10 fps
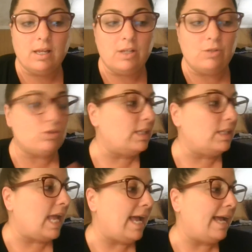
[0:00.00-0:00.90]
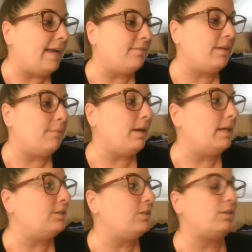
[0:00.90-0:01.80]
usually have a
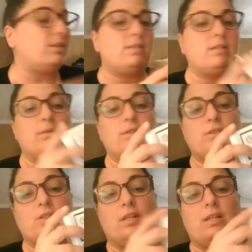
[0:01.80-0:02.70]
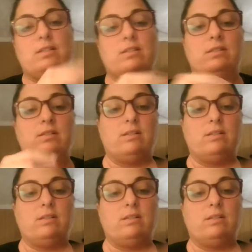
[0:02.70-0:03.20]
binder similar to this